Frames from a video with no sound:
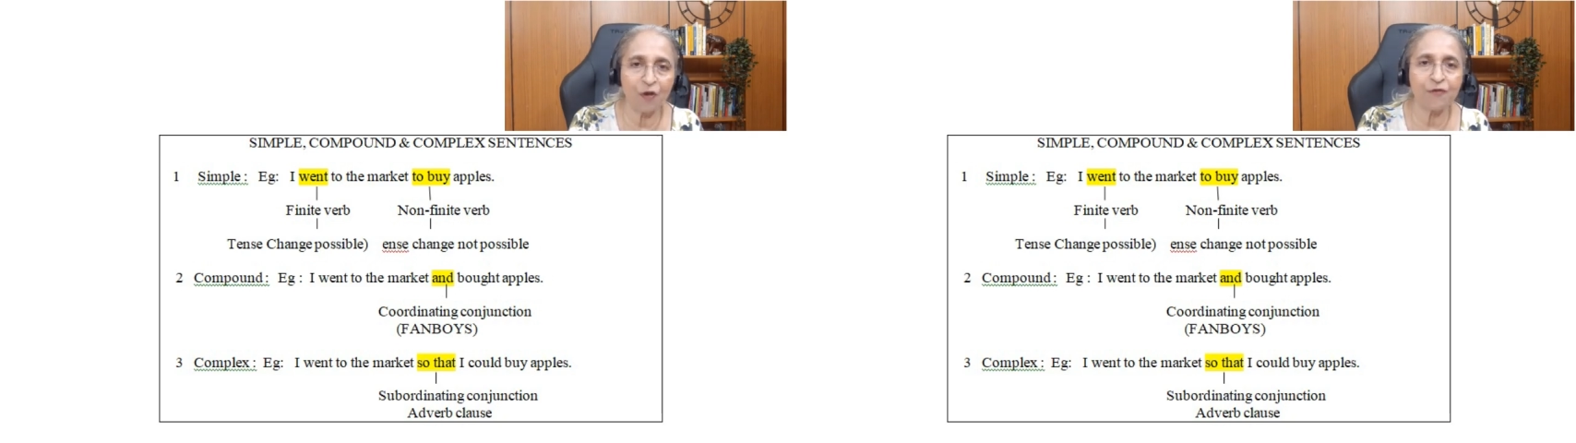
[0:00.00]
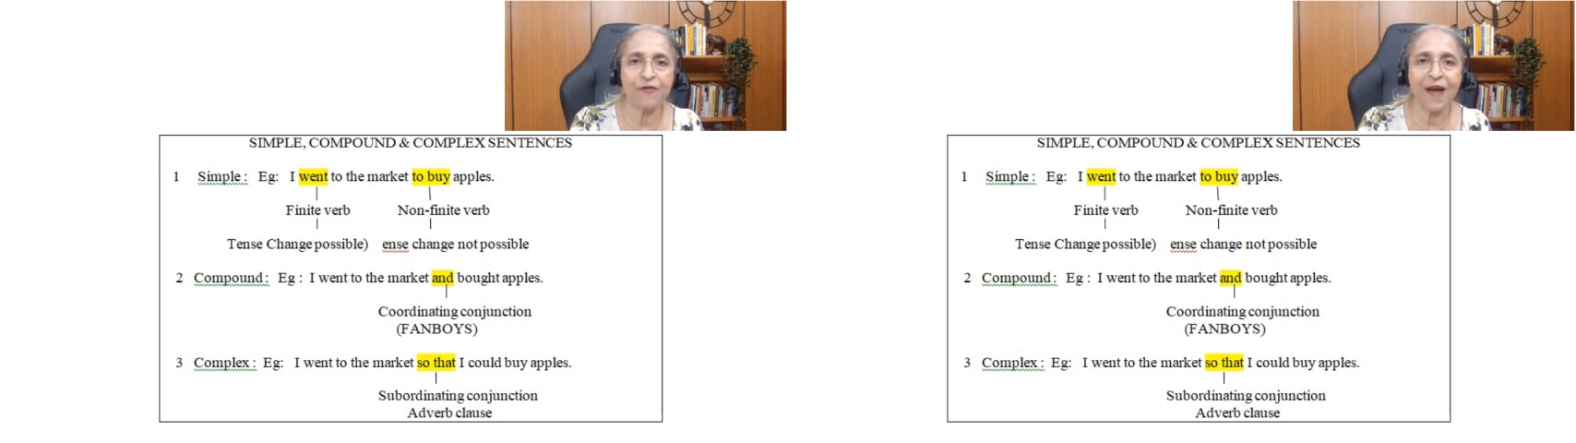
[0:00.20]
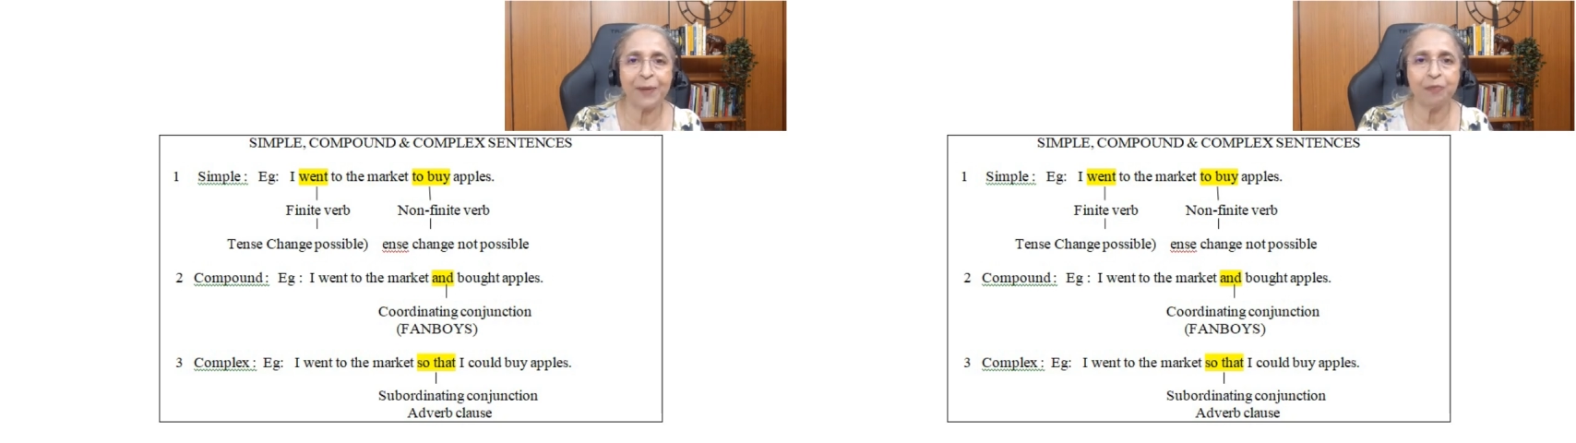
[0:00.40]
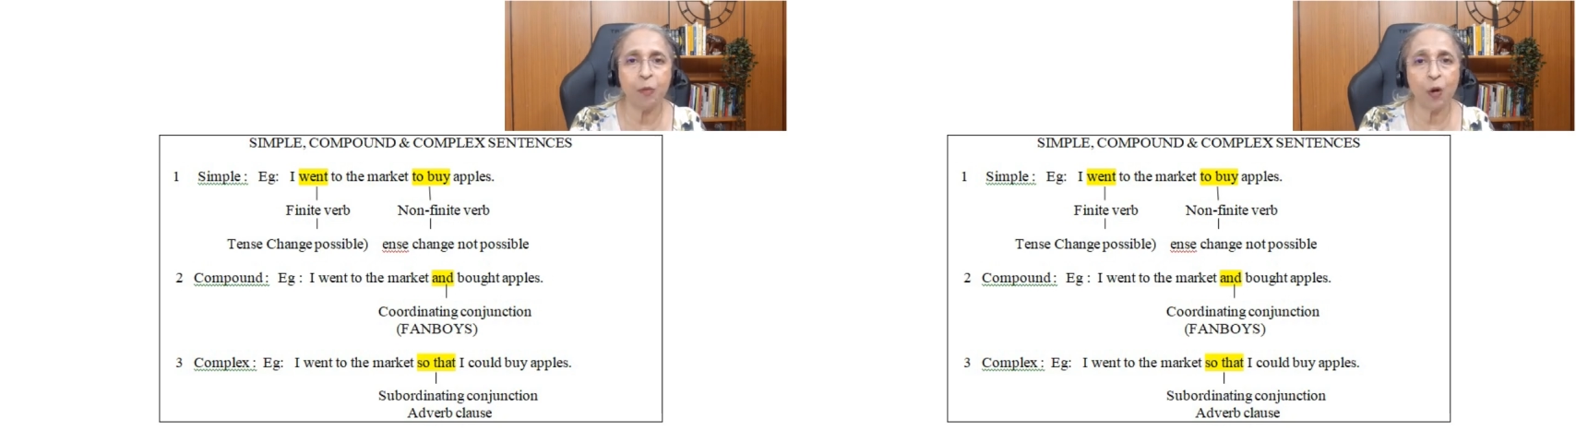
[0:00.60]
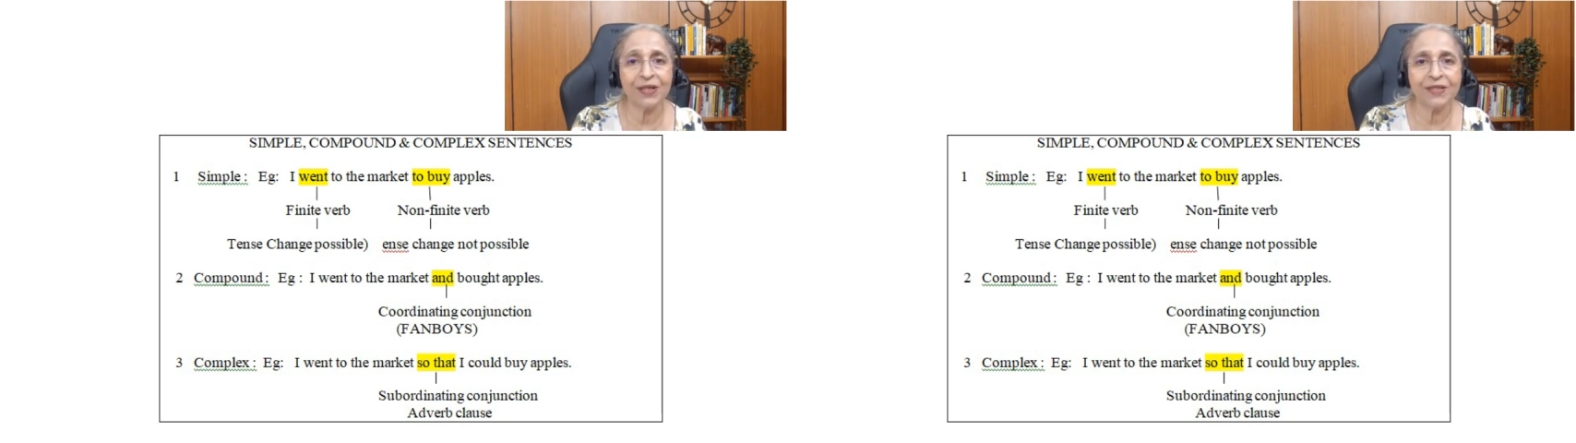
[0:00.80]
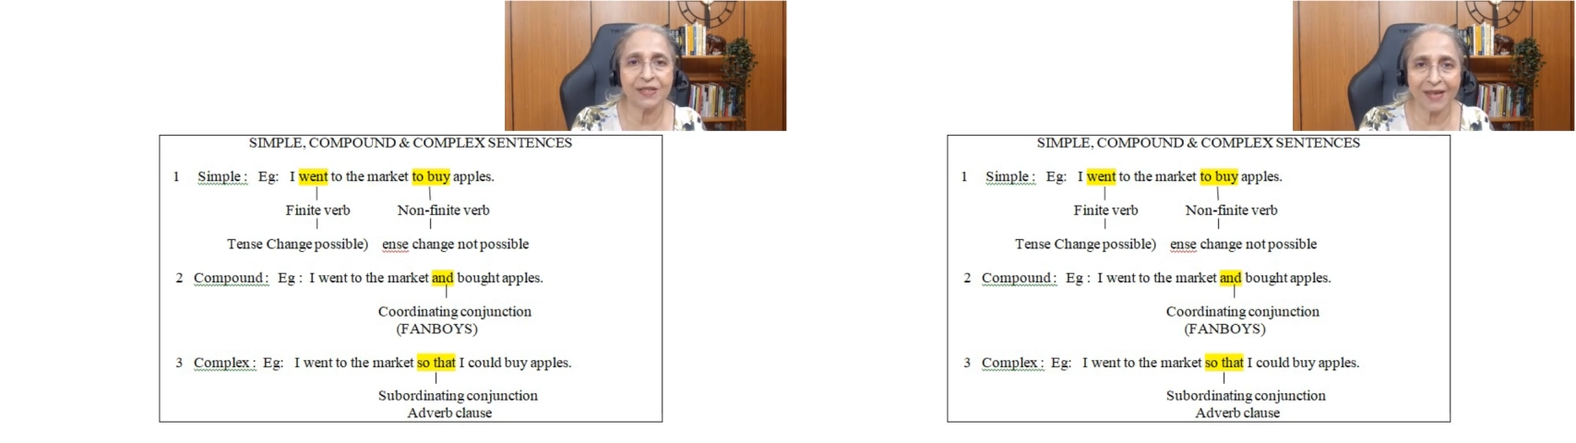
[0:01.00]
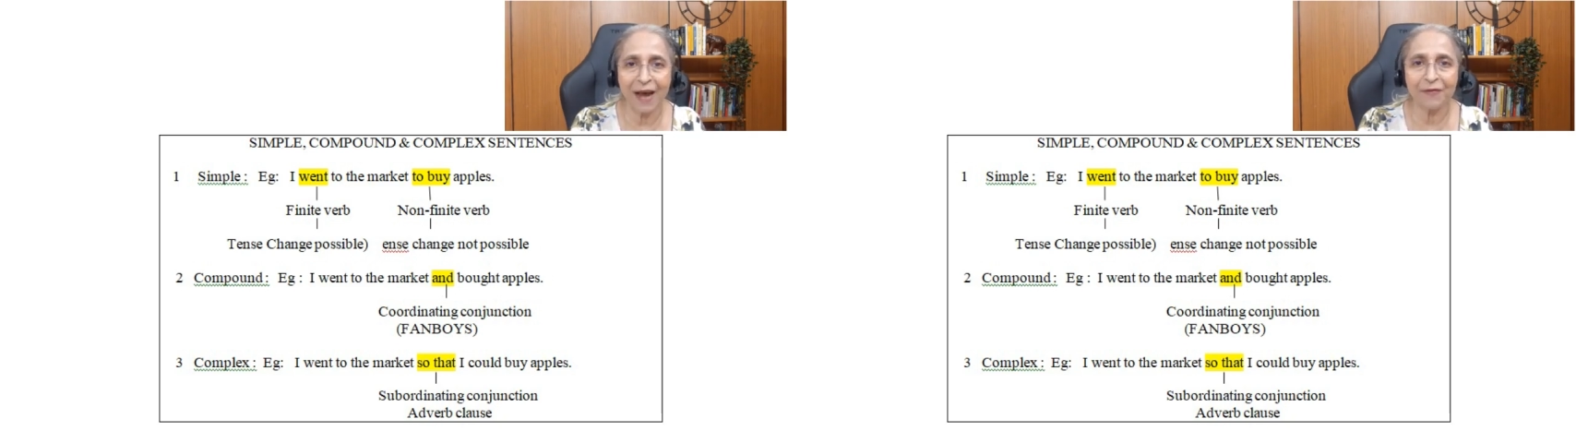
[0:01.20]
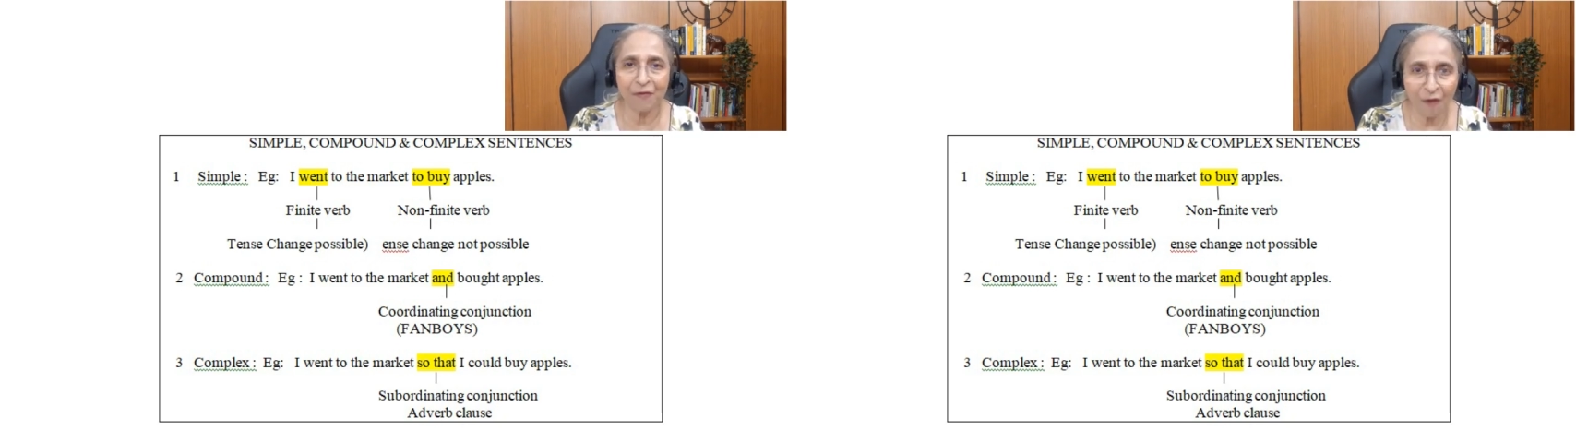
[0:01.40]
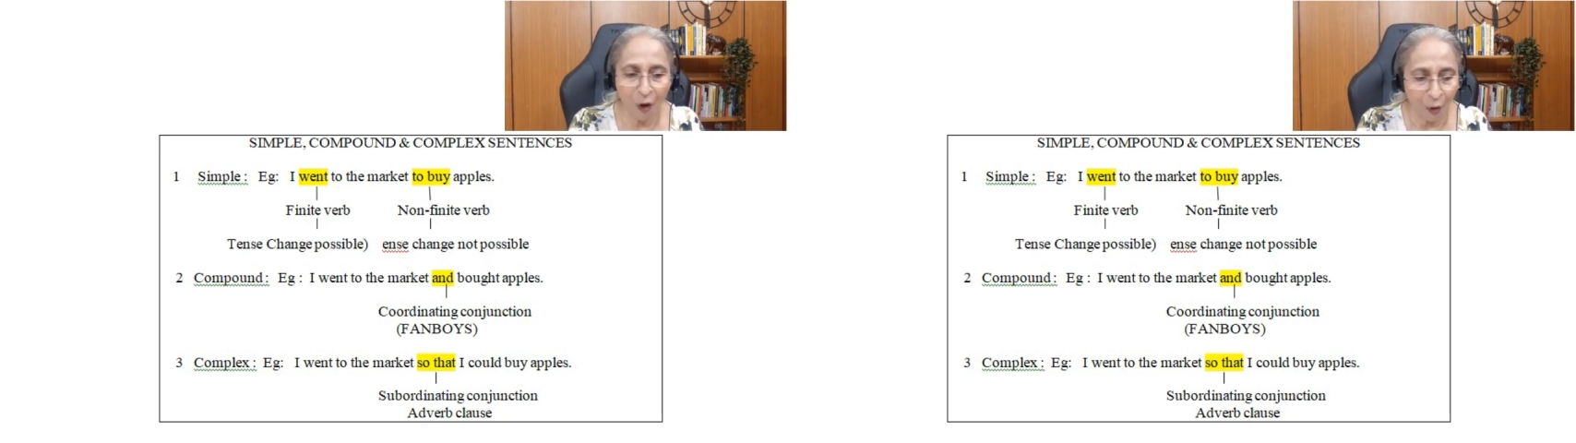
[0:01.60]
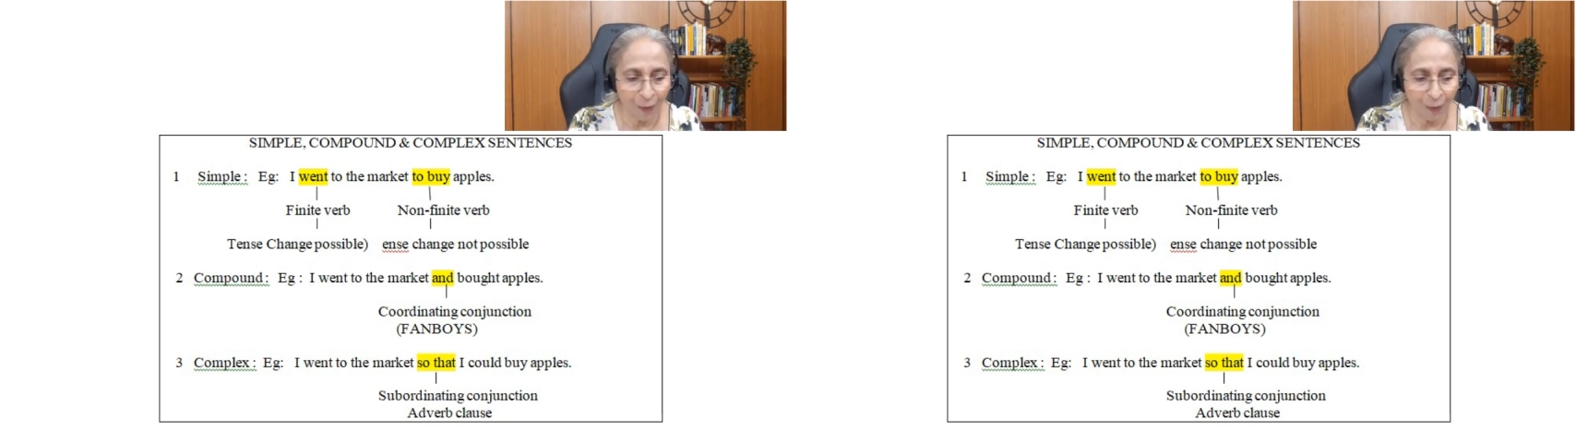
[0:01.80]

fanboys stand for.